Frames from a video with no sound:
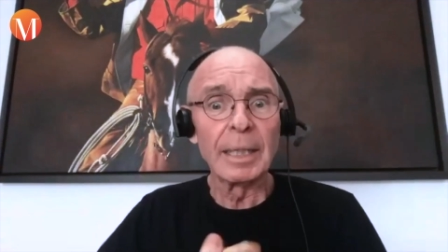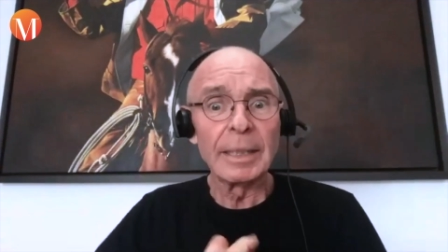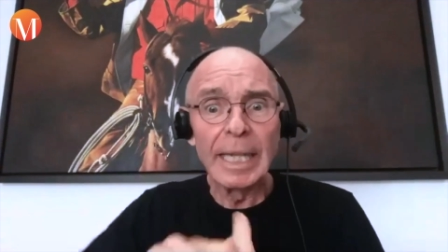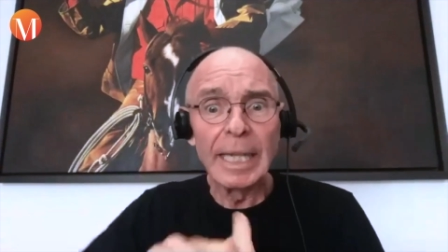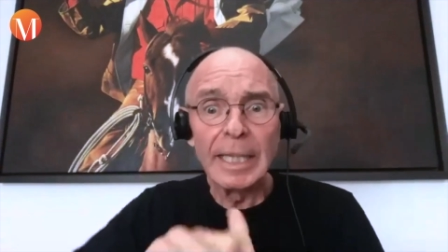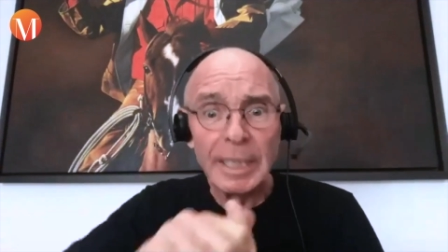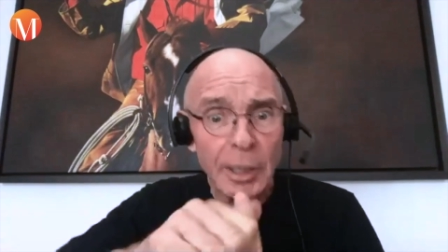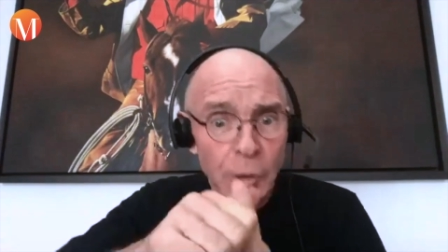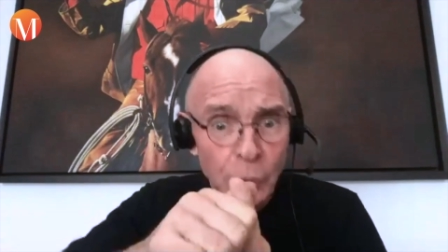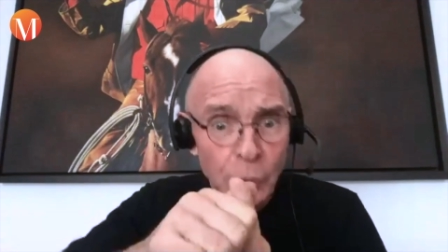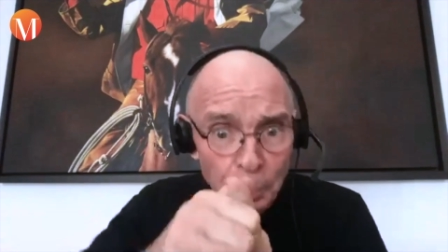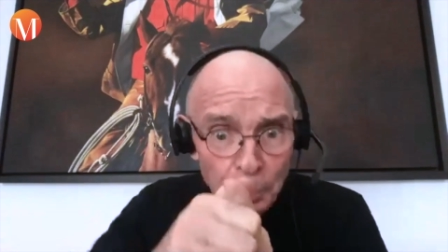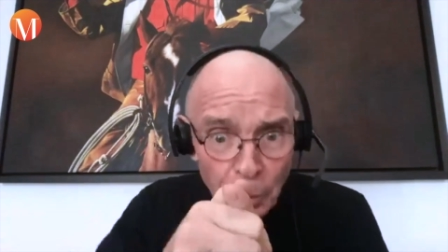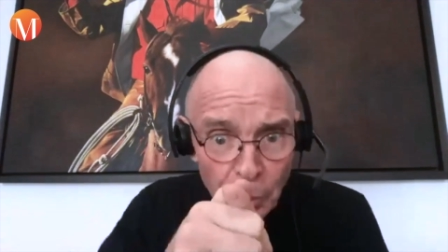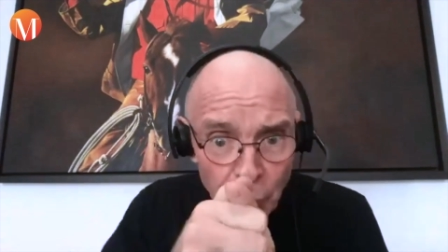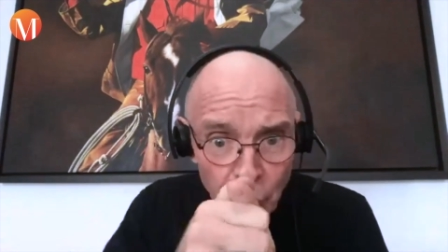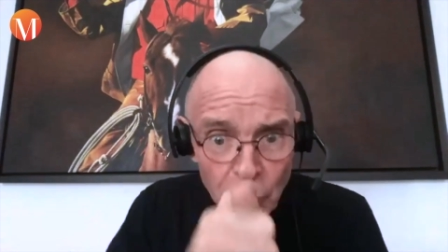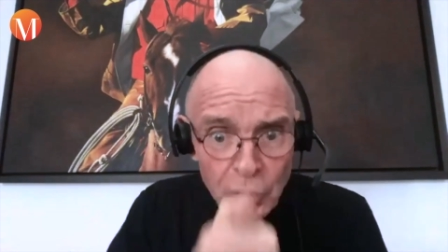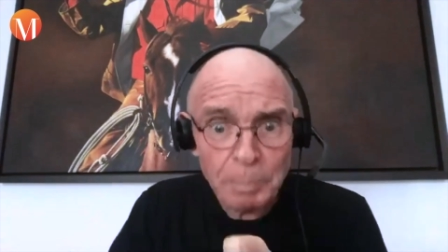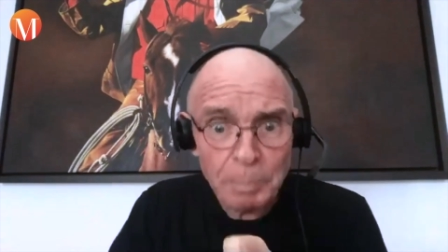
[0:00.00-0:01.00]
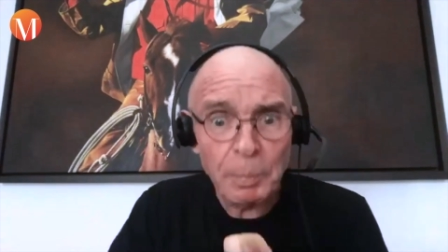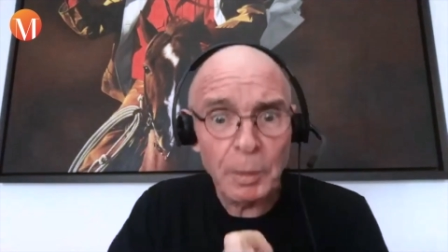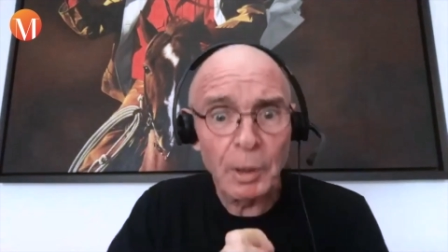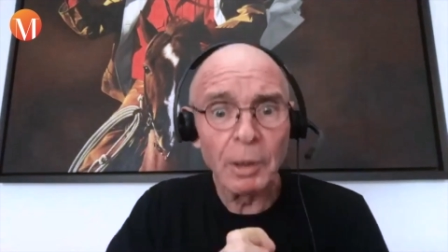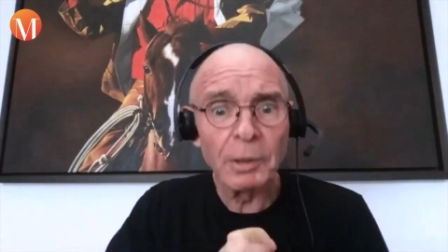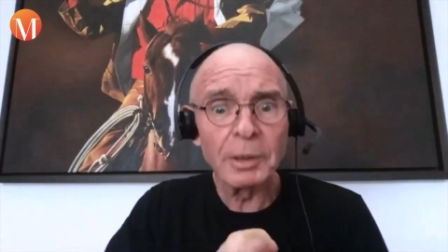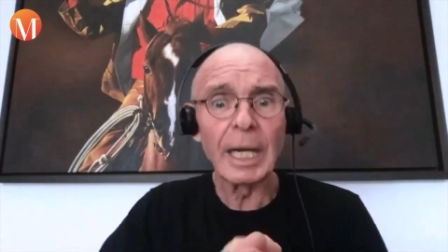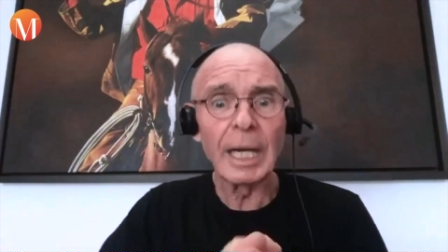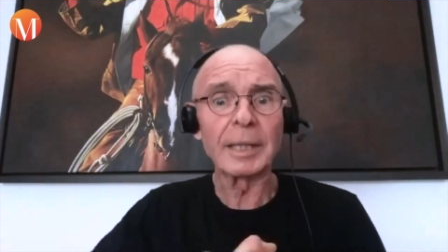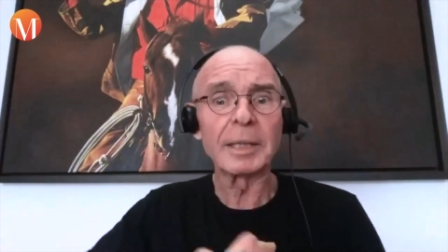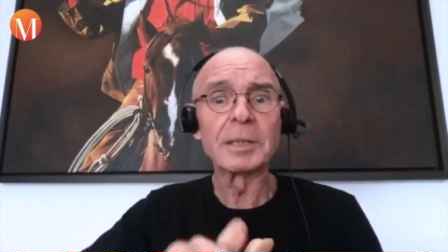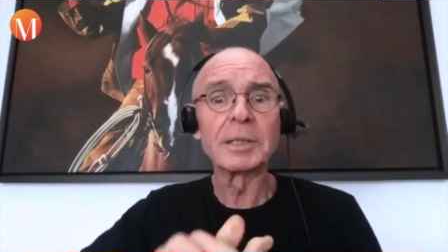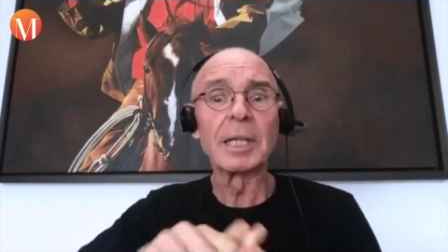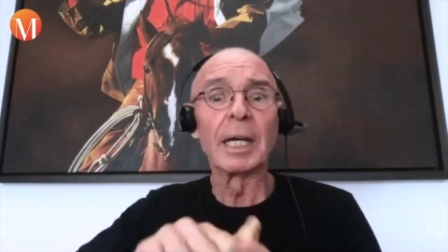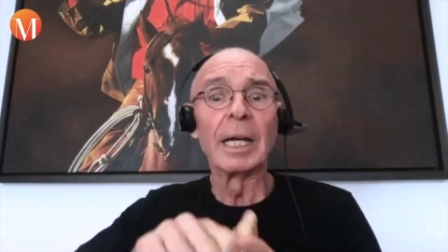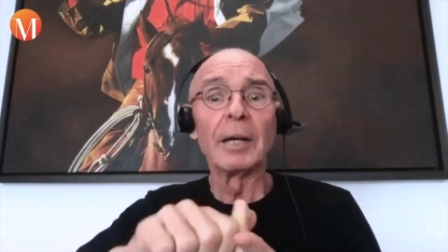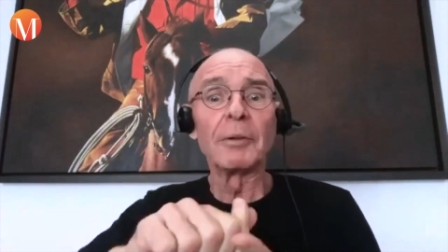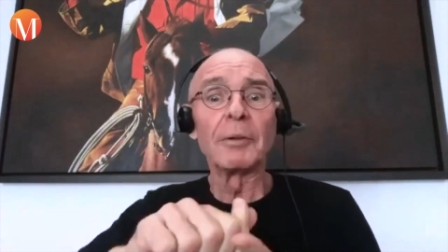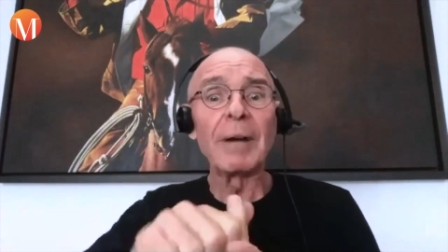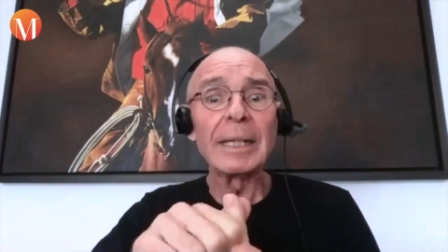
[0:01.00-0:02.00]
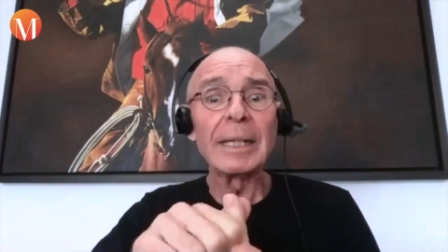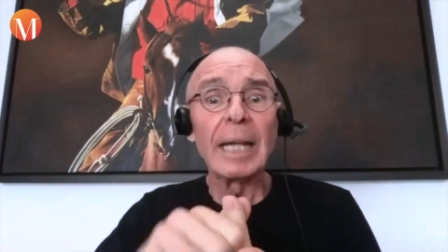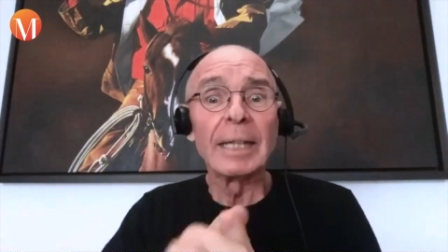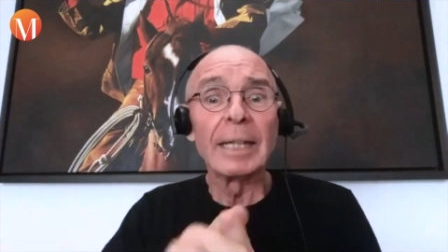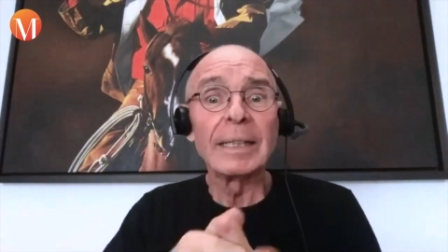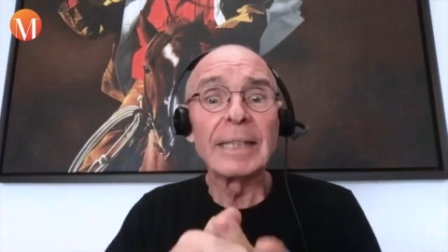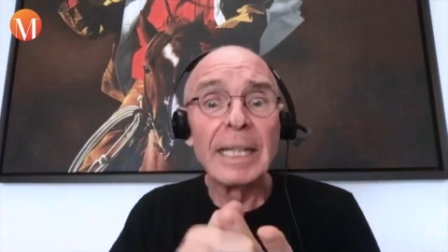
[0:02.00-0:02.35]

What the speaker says: They need to produce products, right?